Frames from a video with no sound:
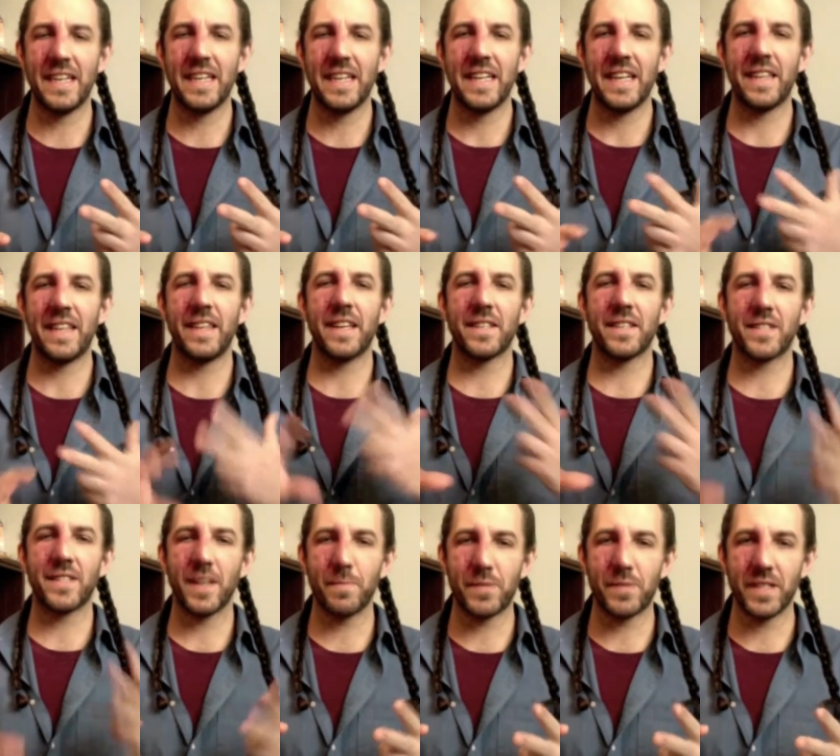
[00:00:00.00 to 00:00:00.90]
in the
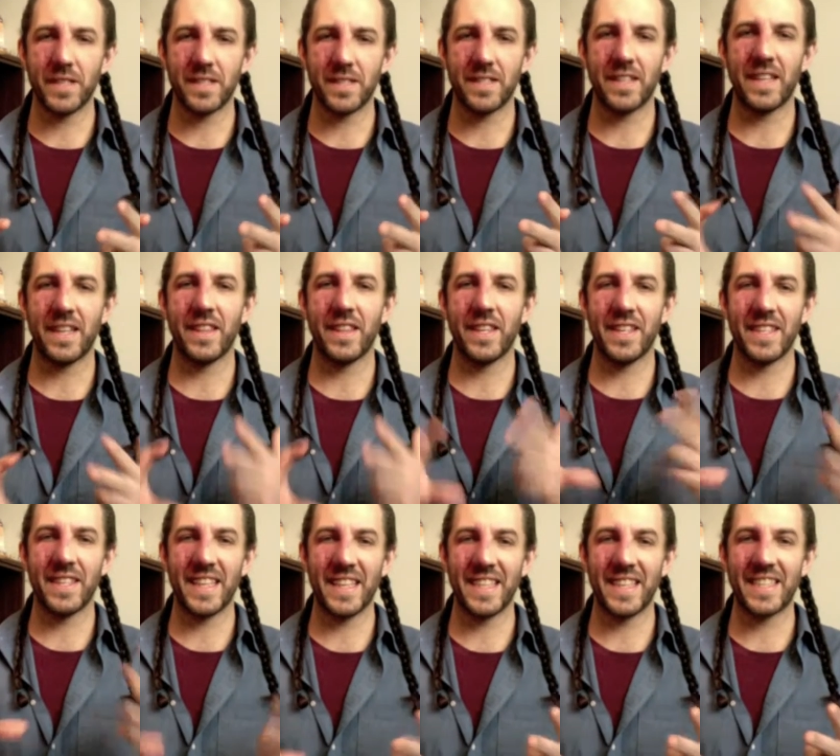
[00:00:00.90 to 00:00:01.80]
assumptions
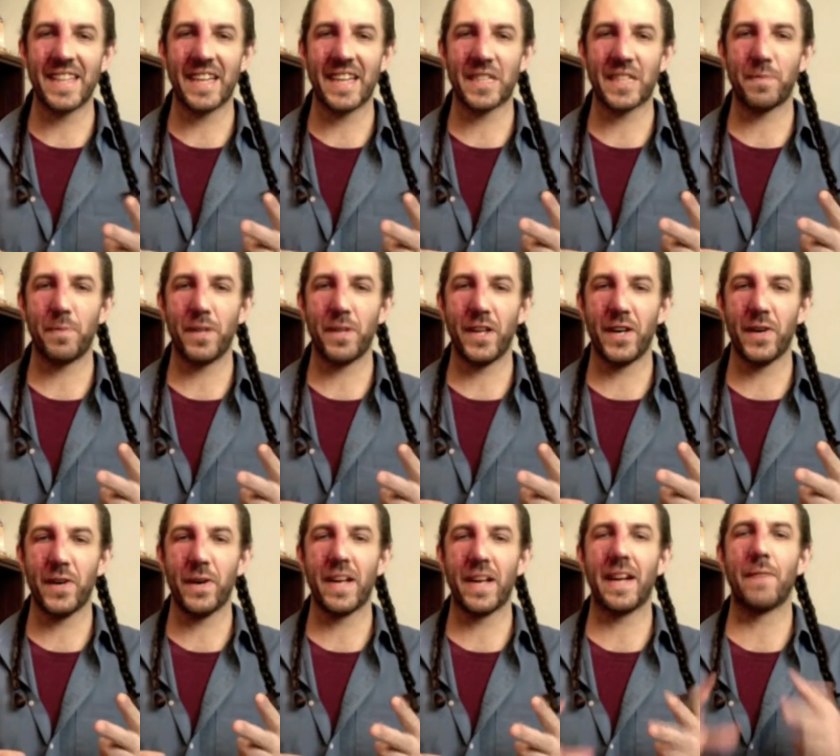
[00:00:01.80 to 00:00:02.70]
in the text below,
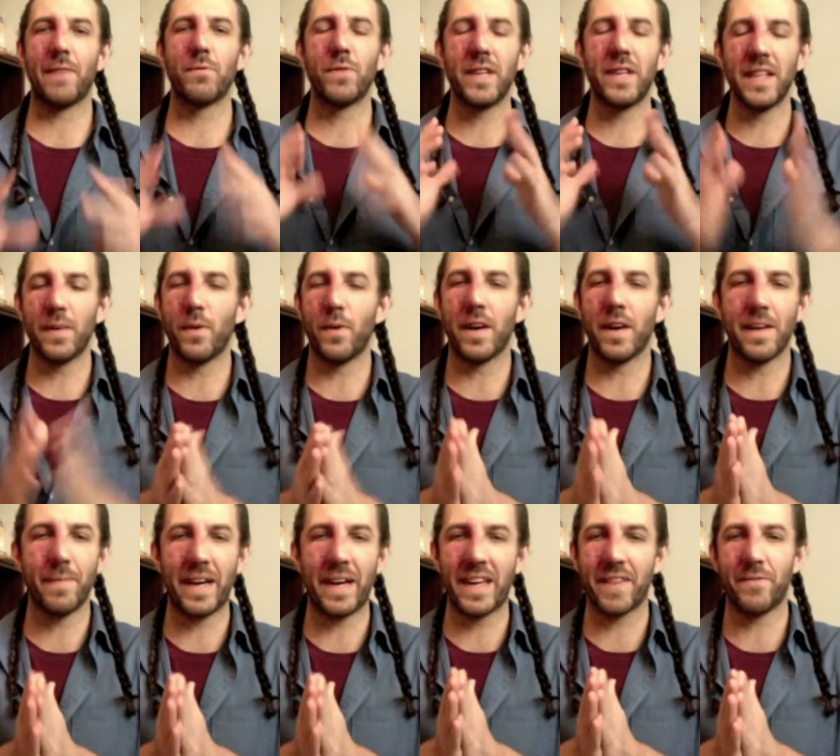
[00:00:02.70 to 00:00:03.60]
and I really want to
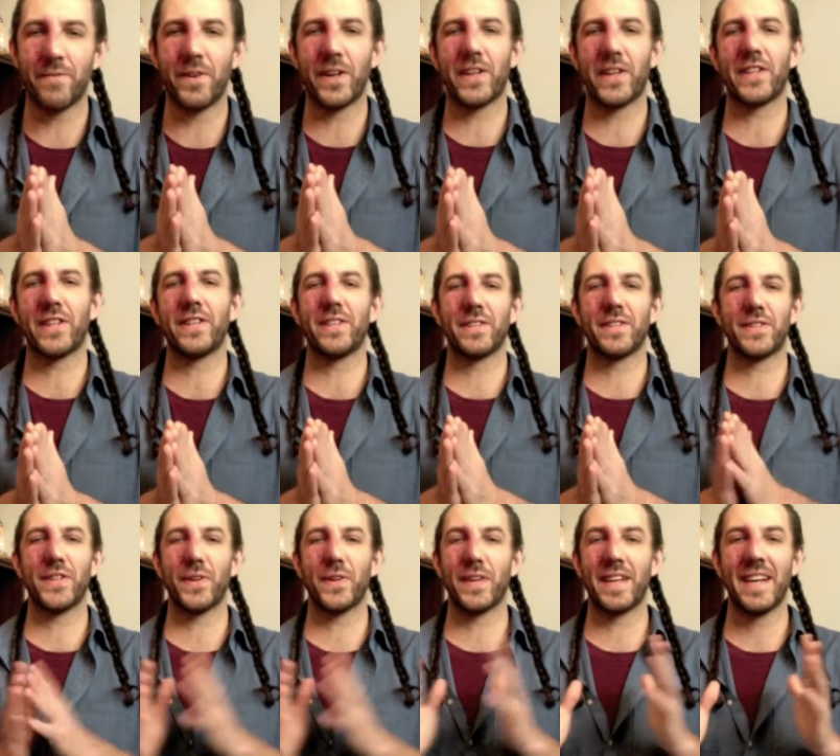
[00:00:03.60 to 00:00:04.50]
make it very clear so
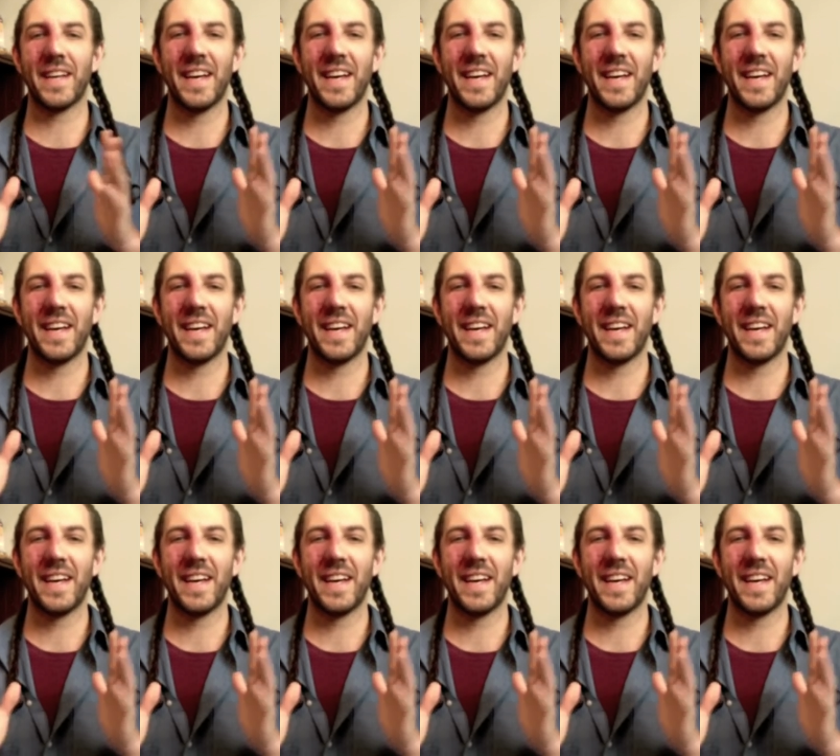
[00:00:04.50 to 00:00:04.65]
that